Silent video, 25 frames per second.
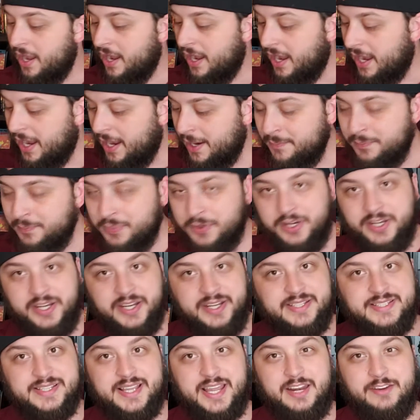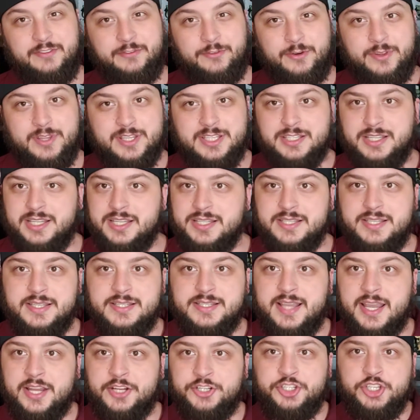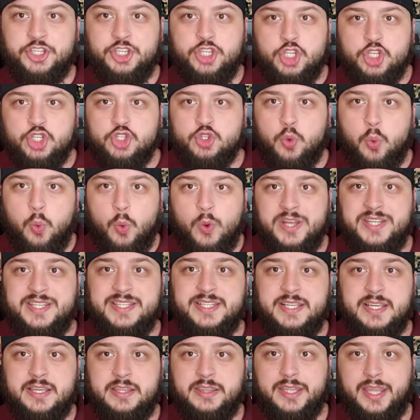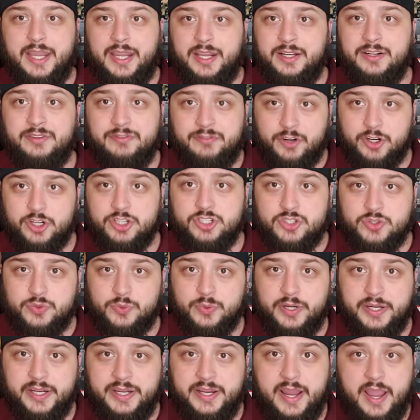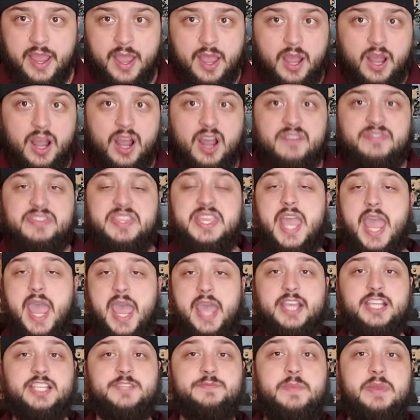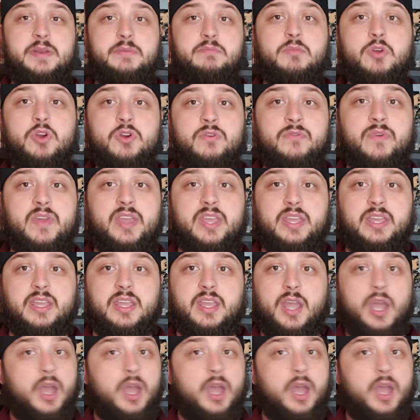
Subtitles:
I'm pretty excited for this because it's actually the 20th anniversary of the X-Men movie.